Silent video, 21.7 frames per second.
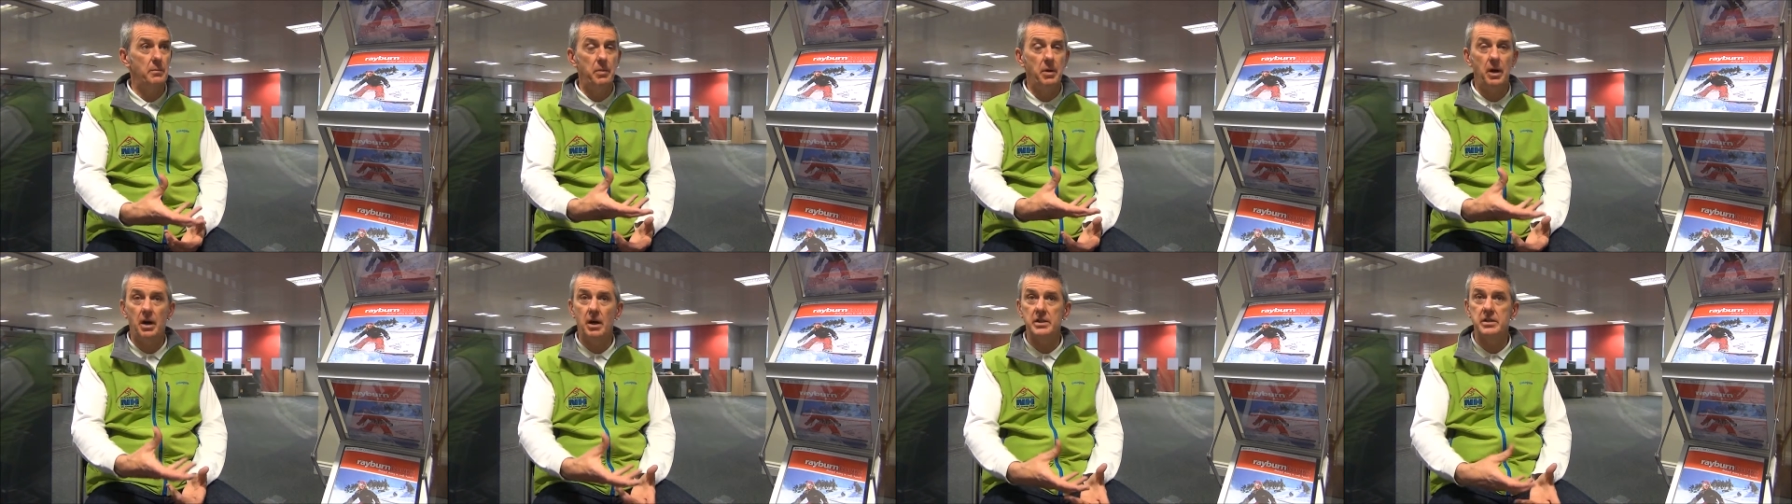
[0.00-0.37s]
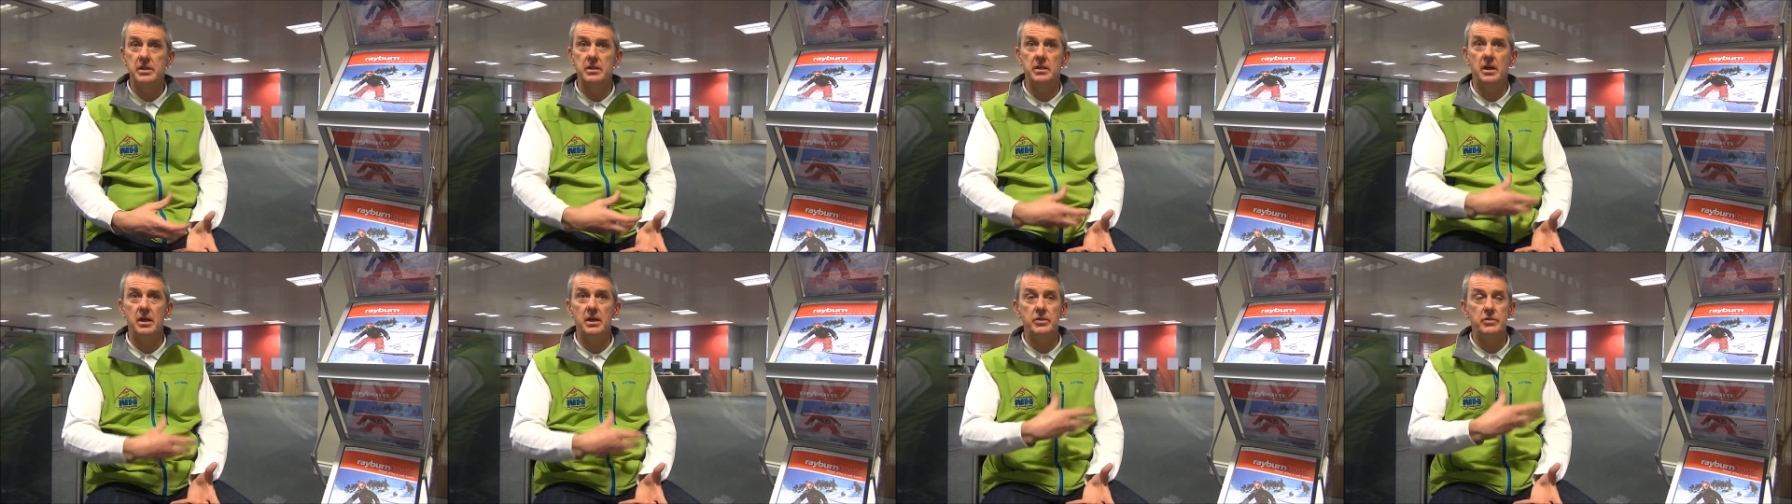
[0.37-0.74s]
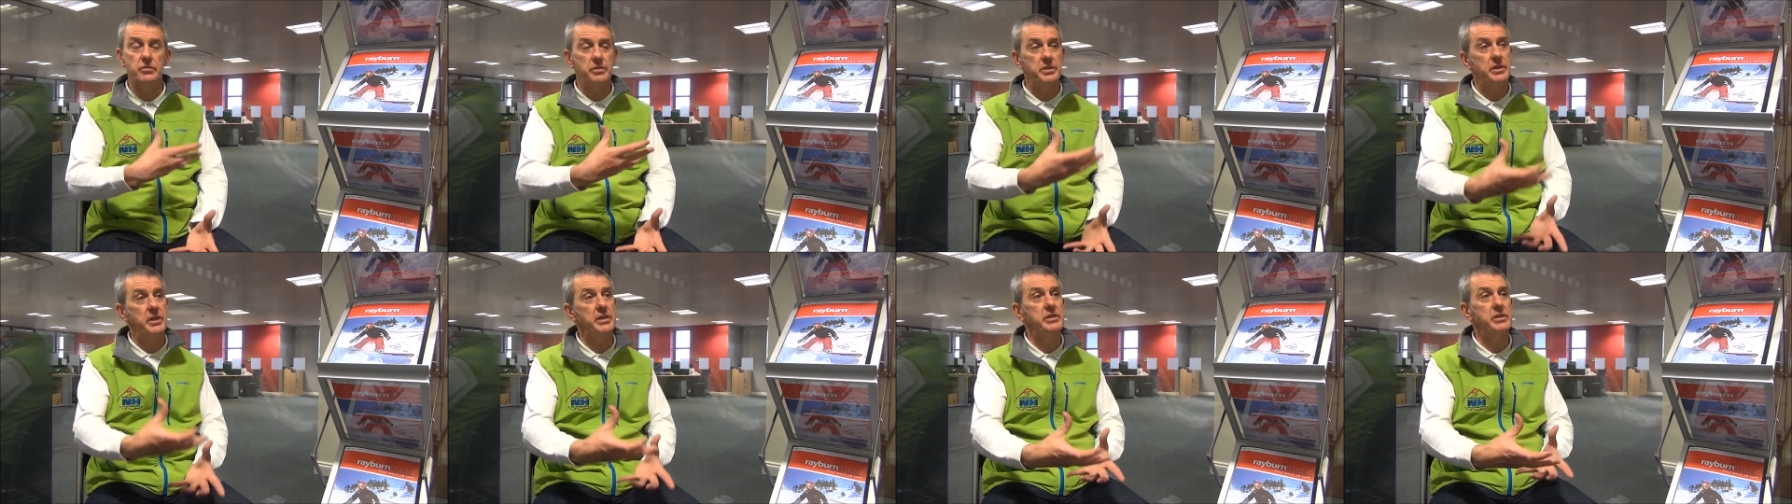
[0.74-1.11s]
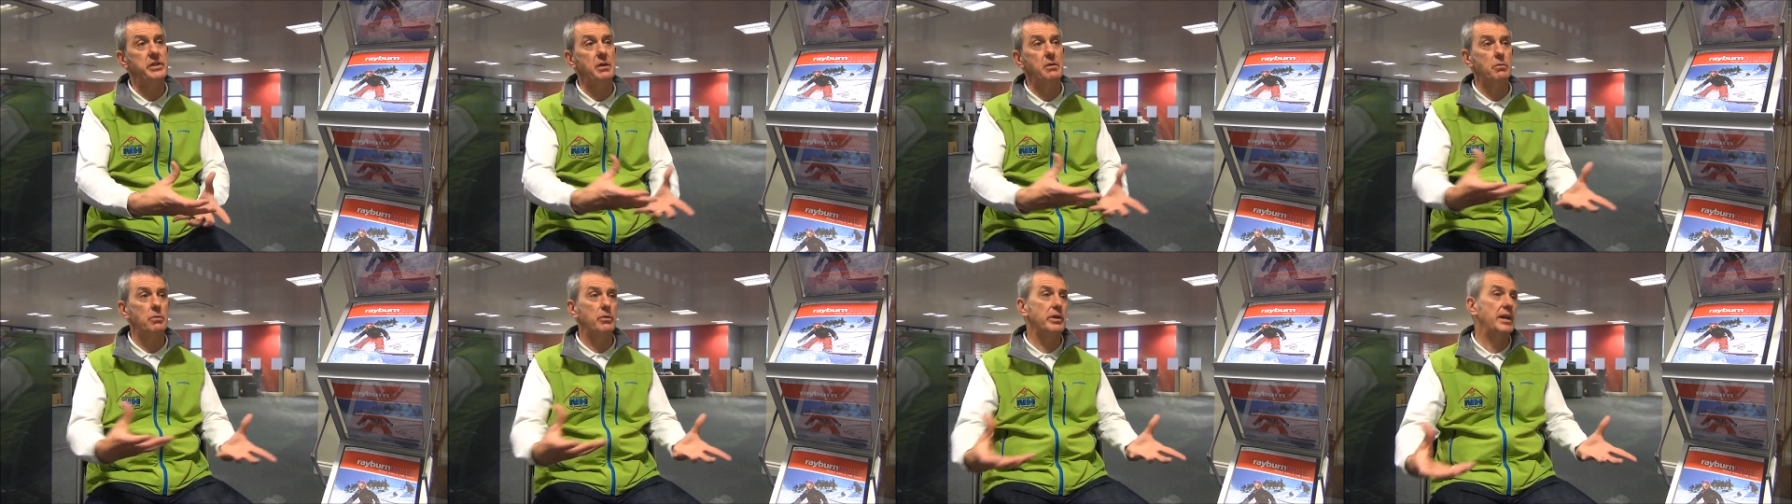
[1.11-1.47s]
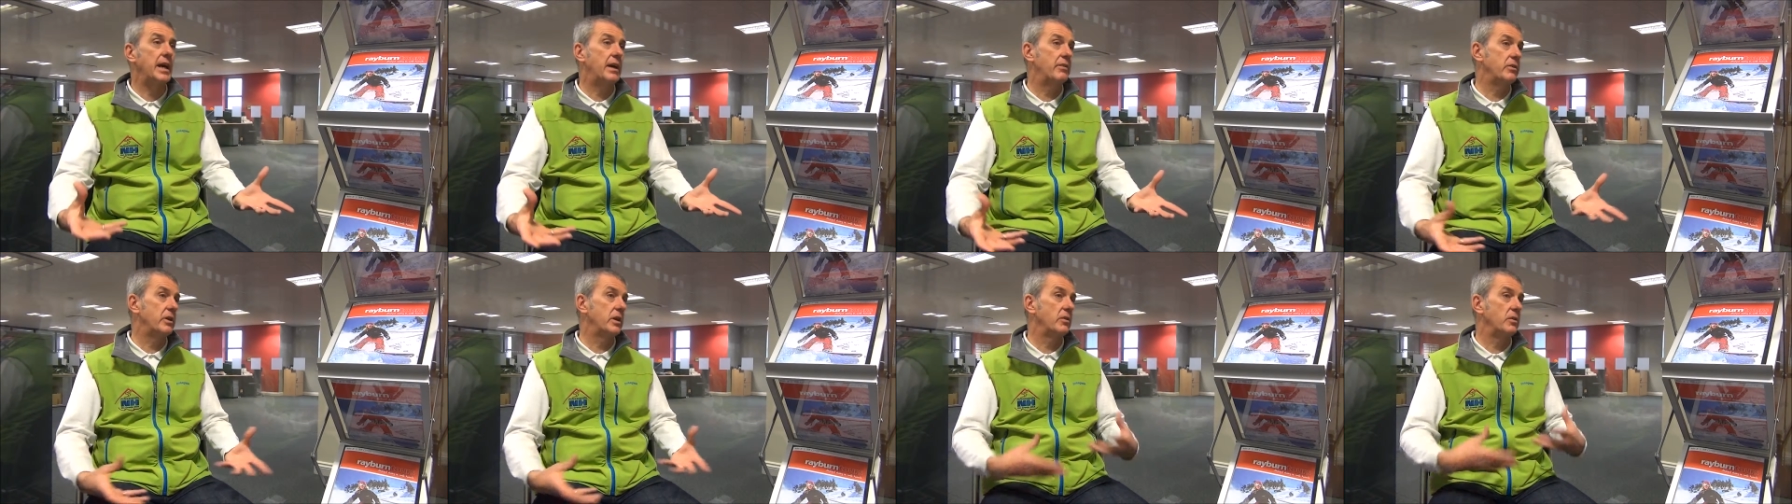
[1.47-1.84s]
a party night or a disco or a
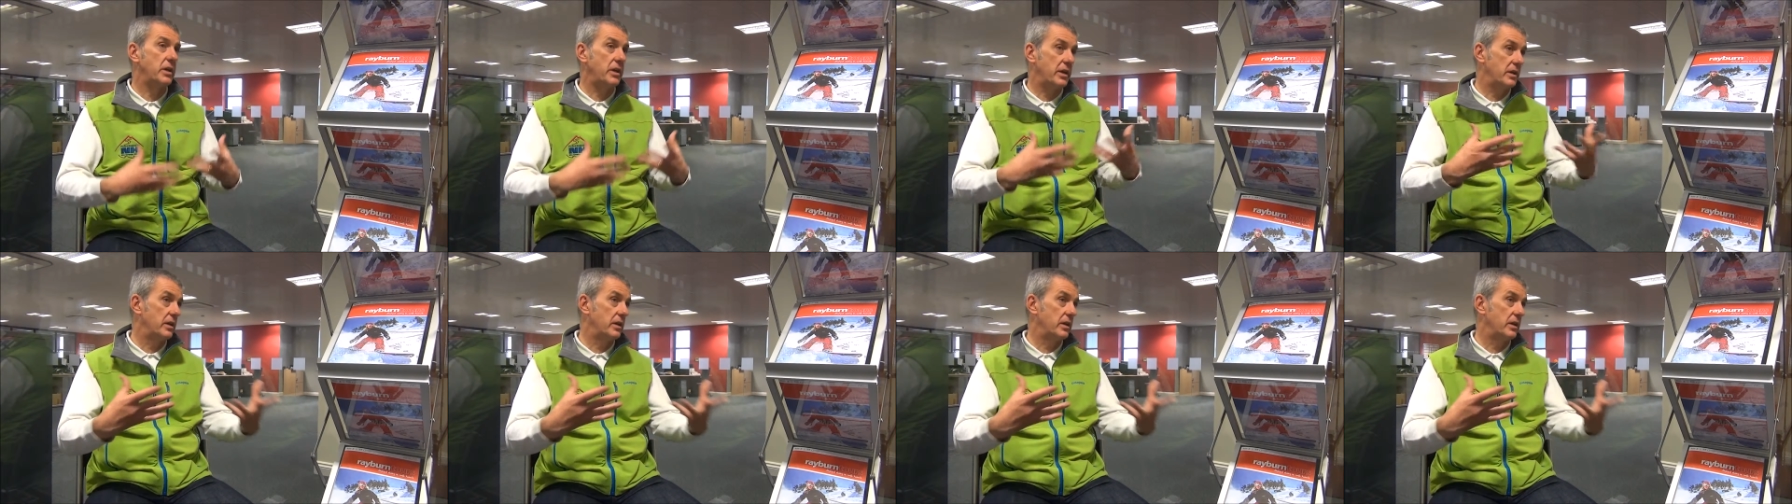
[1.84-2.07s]
karaoke